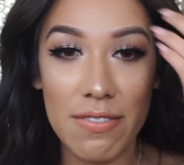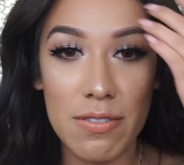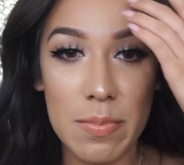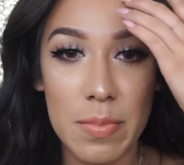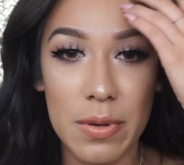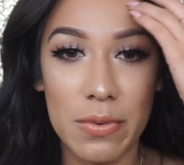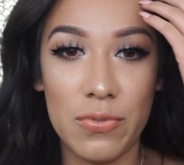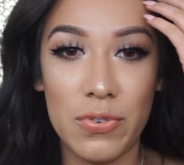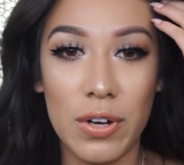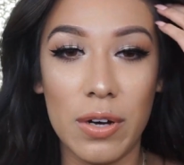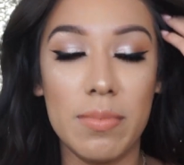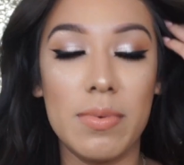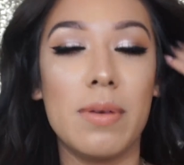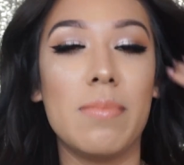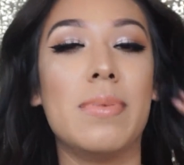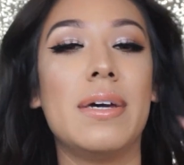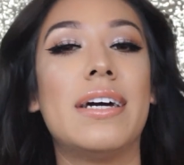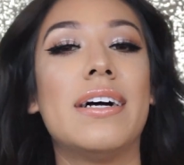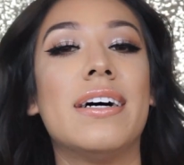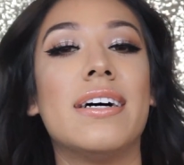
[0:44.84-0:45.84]
I haven't been
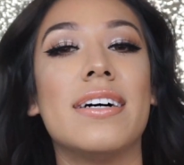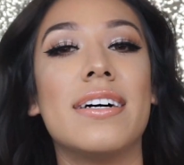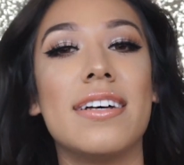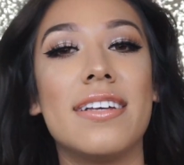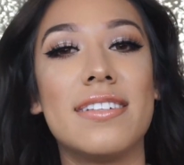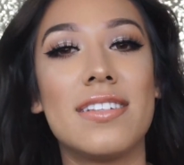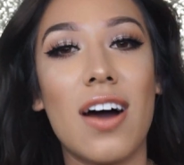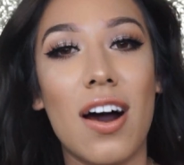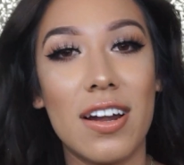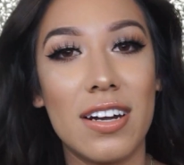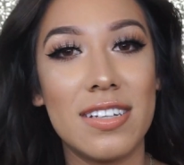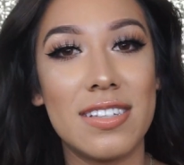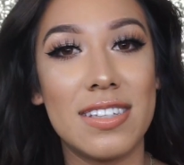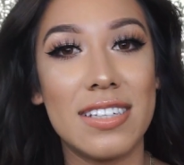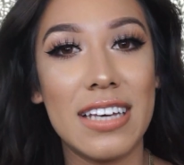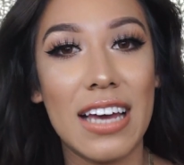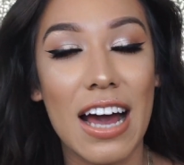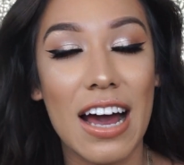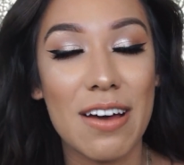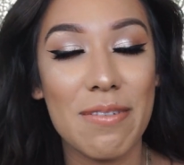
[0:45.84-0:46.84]
filming because
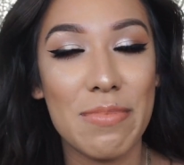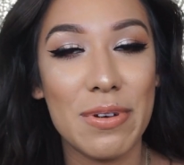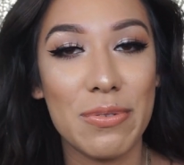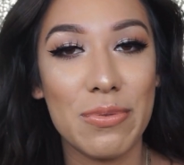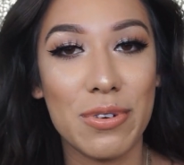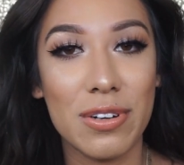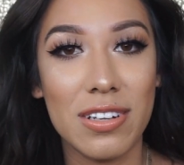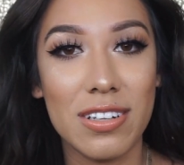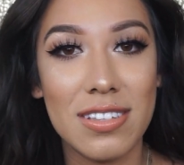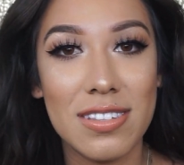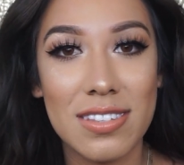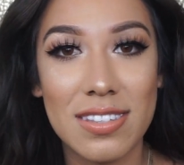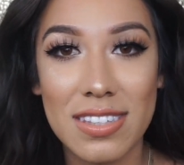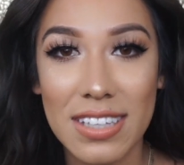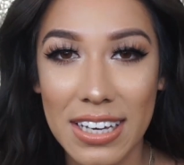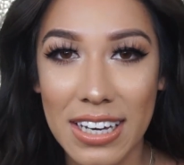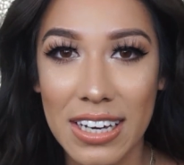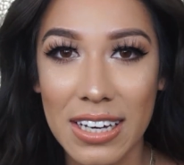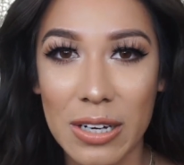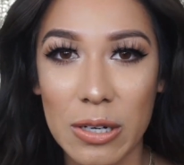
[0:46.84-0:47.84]
honestly I've been really
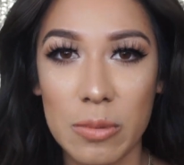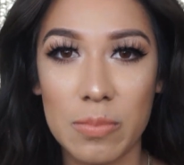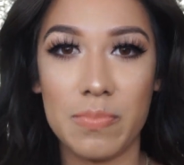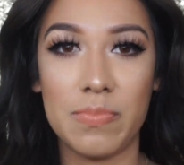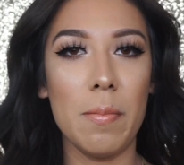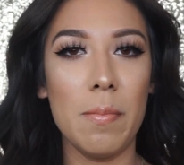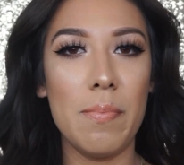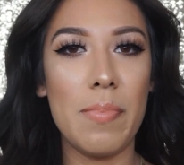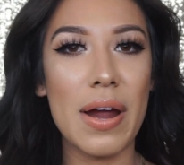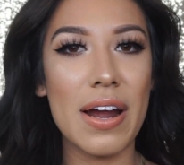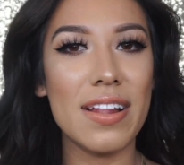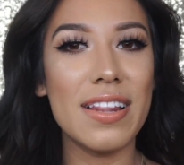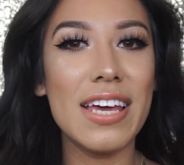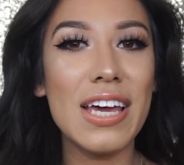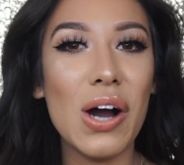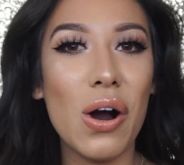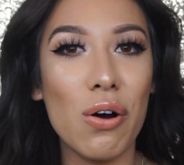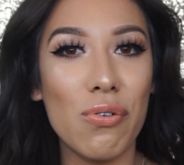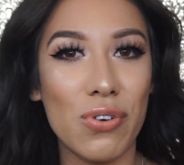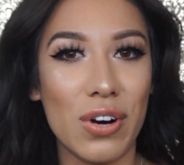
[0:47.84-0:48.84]
sick,
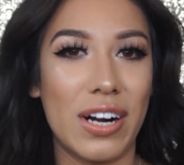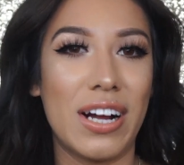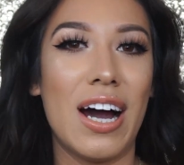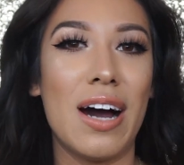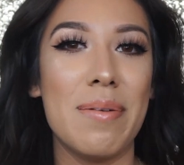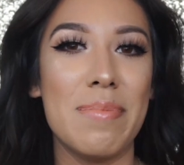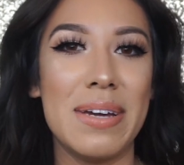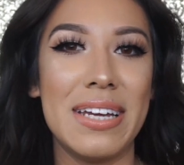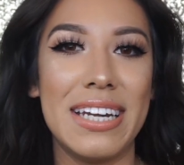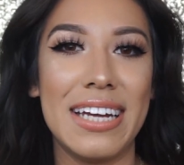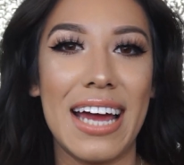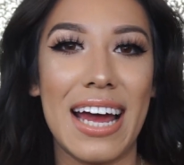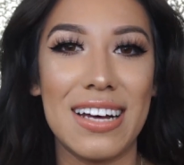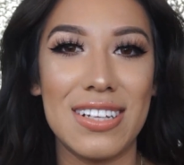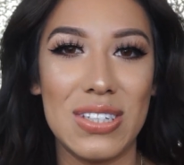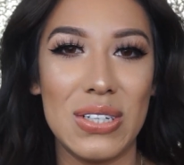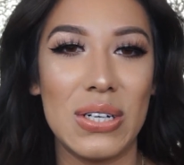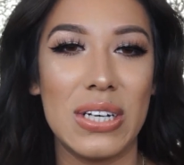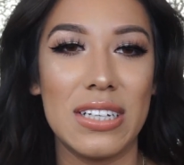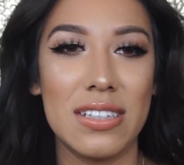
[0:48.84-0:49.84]
barely overcoming it.
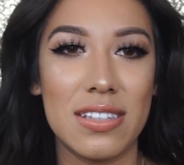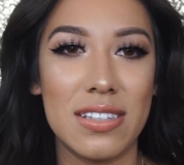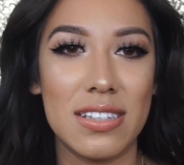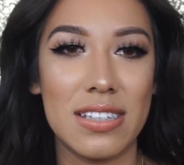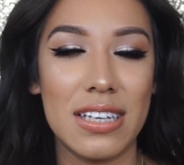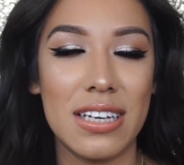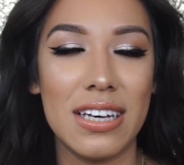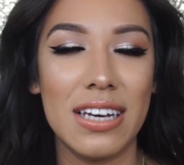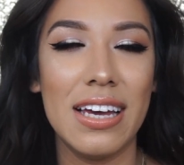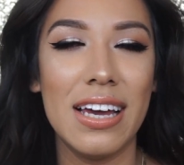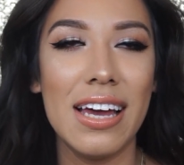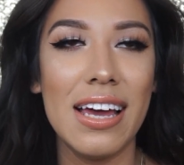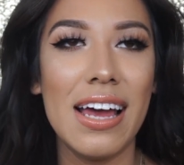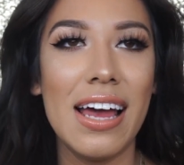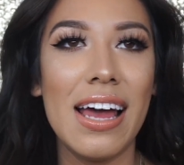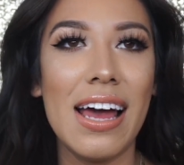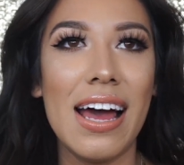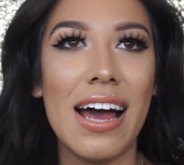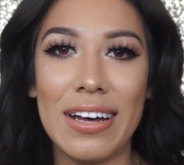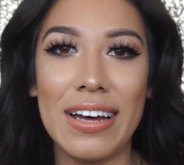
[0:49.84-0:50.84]
As you can see,
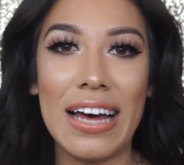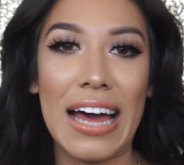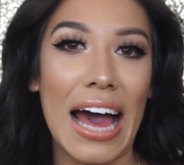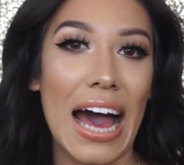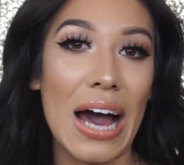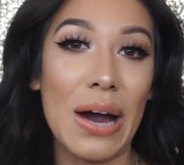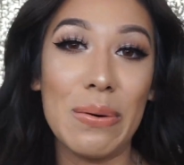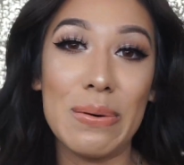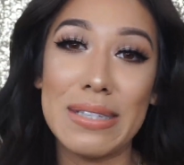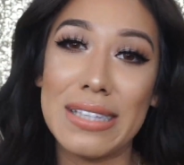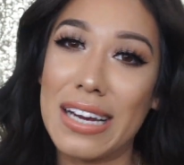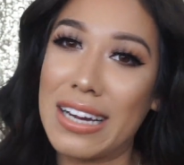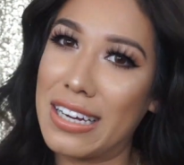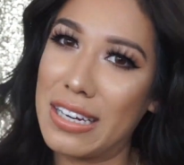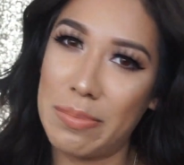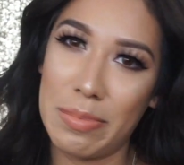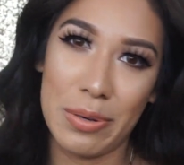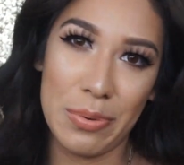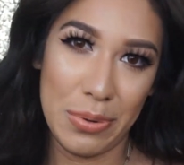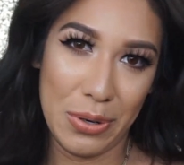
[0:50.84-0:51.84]
I was not
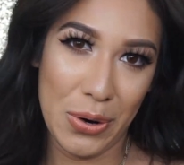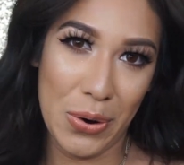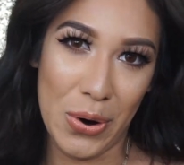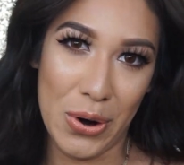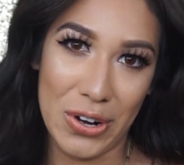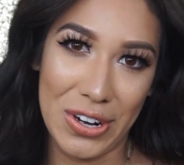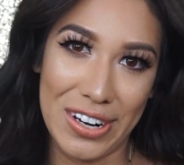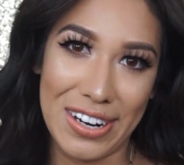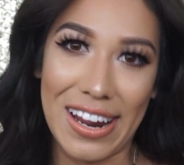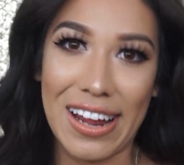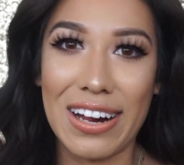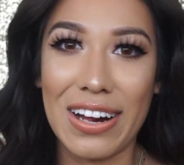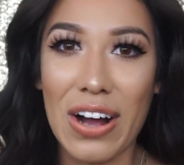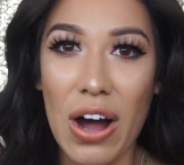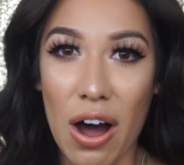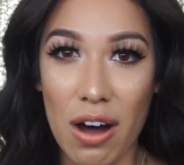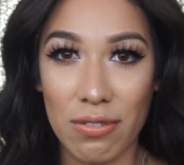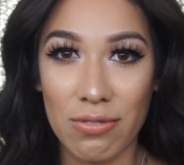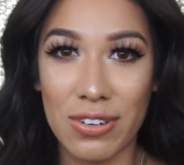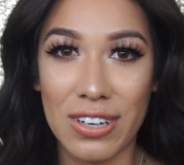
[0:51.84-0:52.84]
going to be recording and
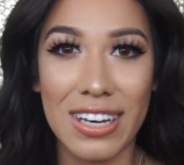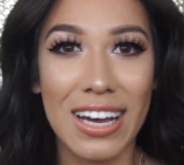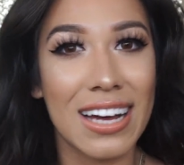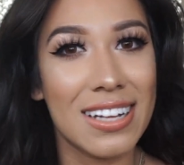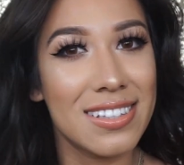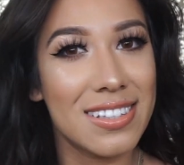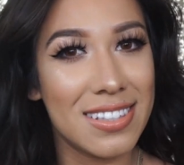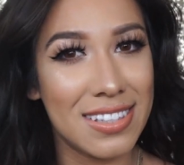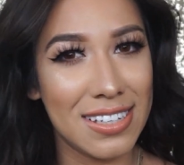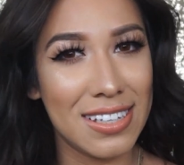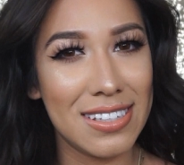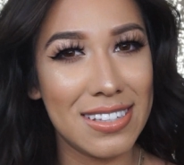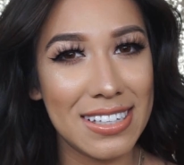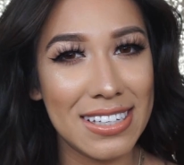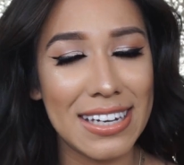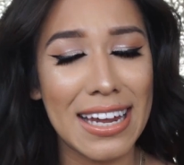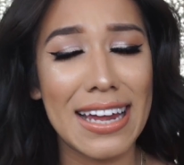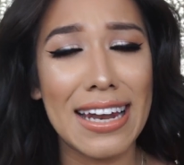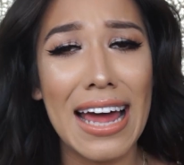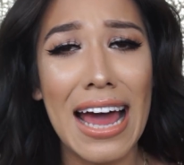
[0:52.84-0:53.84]
coughing and
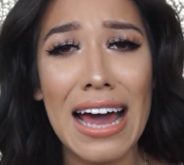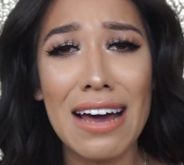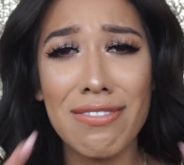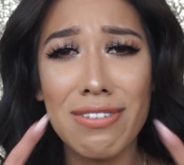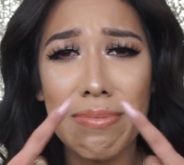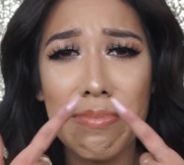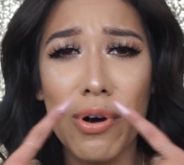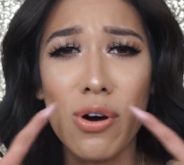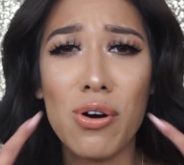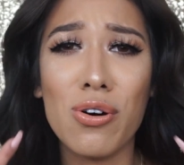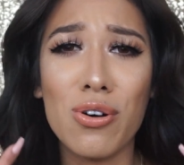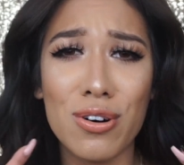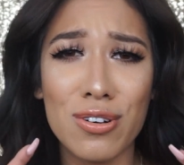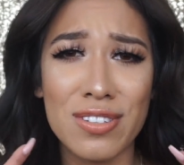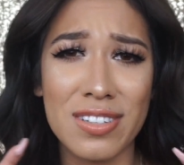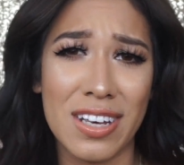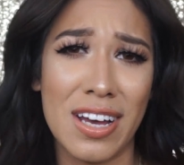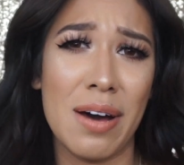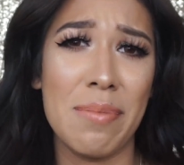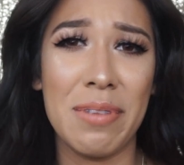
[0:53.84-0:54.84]
sneezing and having
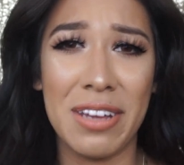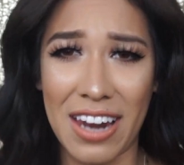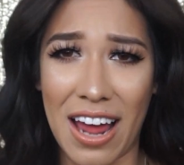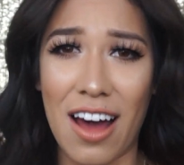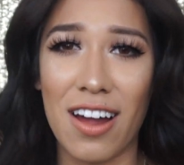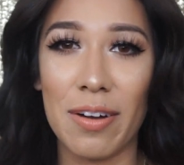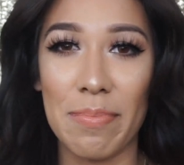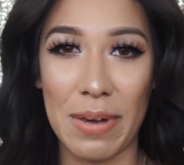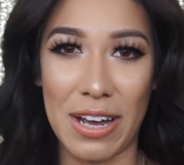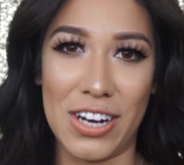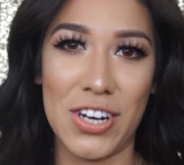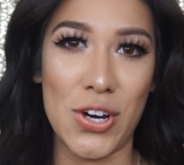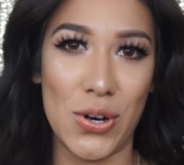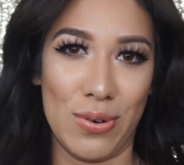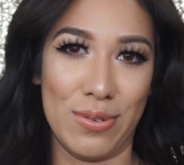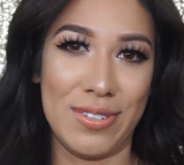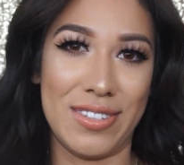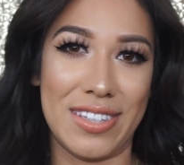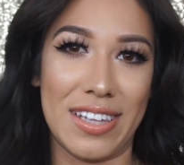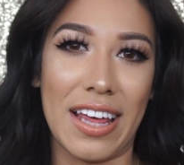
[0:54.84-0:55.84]
mocos coming out of my
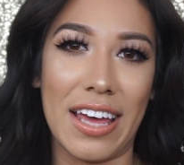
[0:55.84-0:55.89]
nose.